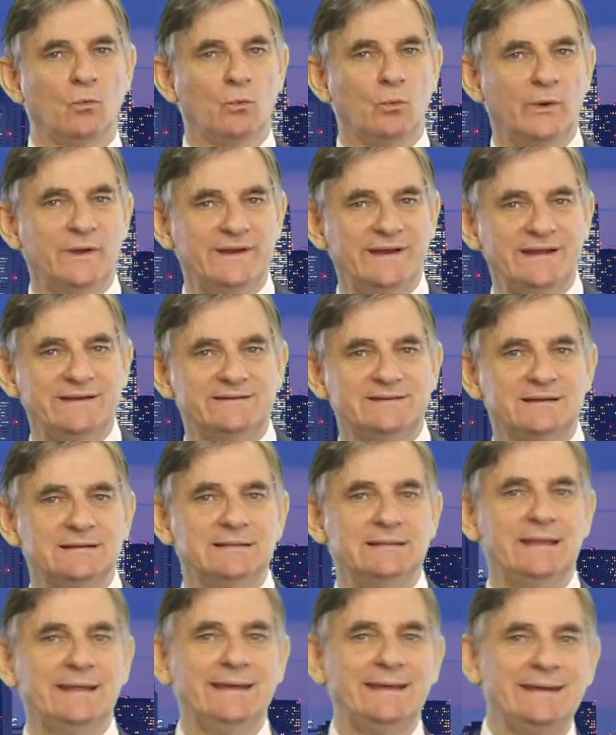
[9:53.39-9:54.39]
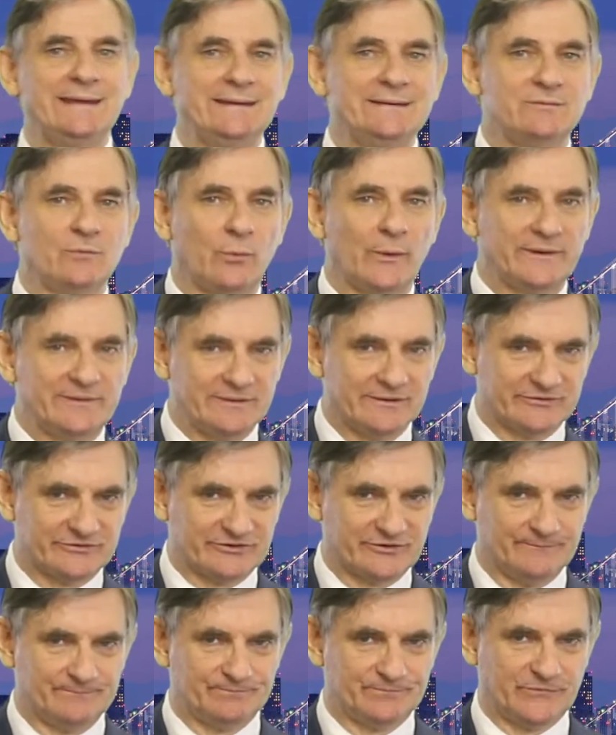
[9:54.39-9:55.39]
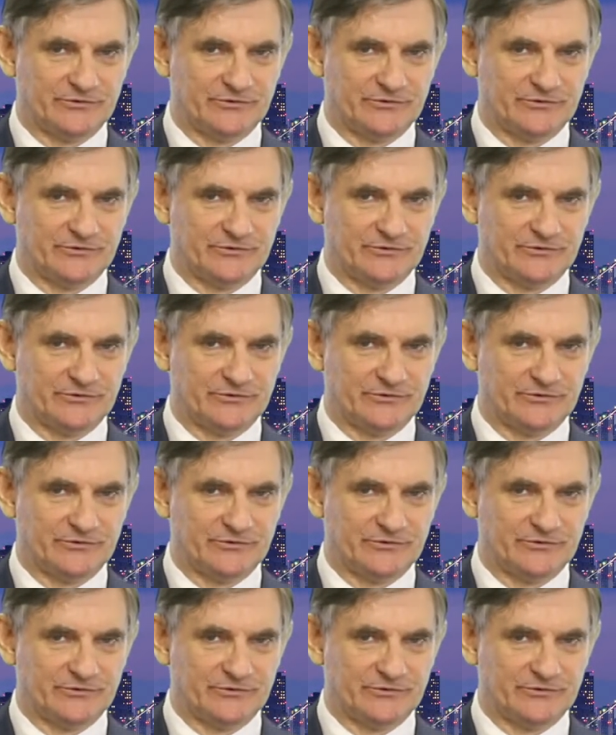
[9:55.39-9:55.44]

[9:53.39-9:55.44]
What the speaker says: We need to lead the witness,